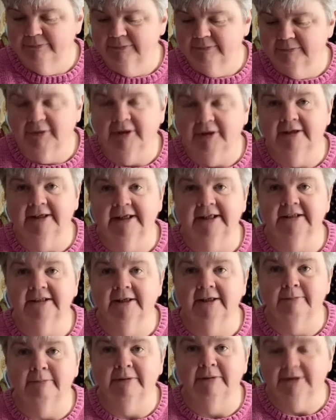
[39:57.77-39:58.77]
put a link
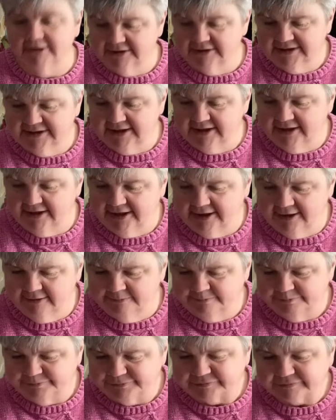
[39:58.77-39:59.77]
down below to her.
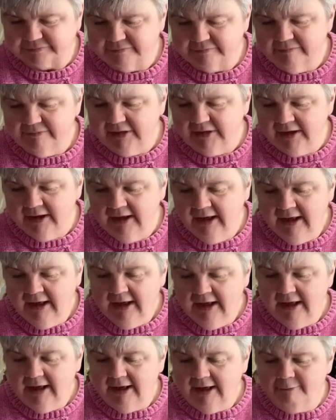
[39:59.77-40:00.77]

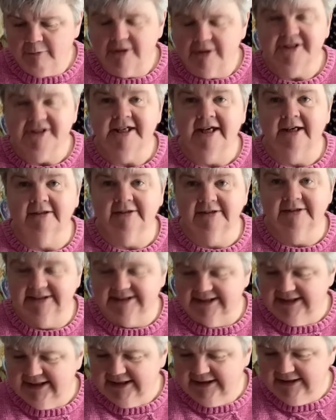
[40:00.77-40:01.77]
I've watched Helen
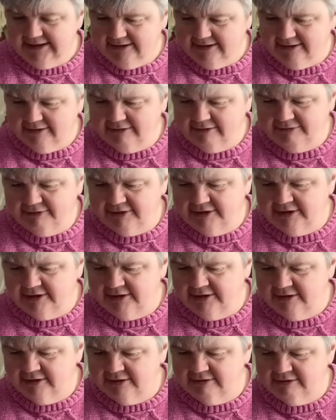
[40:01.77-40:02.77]
D over
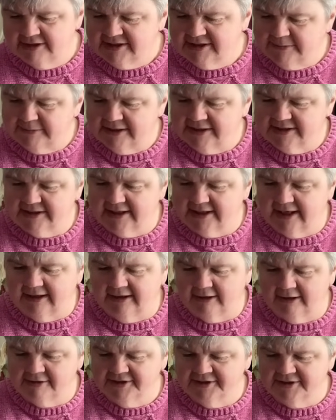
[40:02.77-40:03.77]
Christmas, and
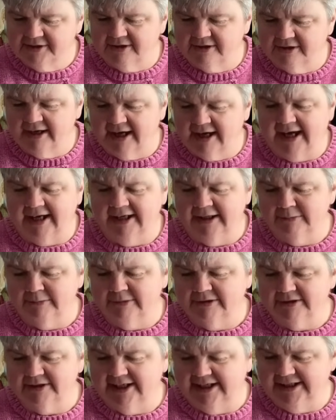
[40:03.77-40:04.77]
also
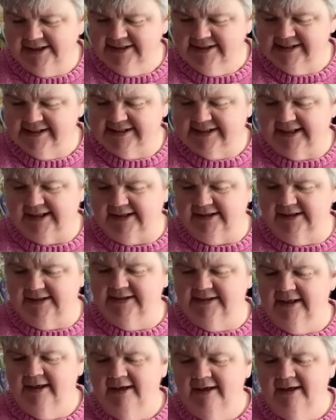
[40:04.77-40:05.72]
Animal Instinct.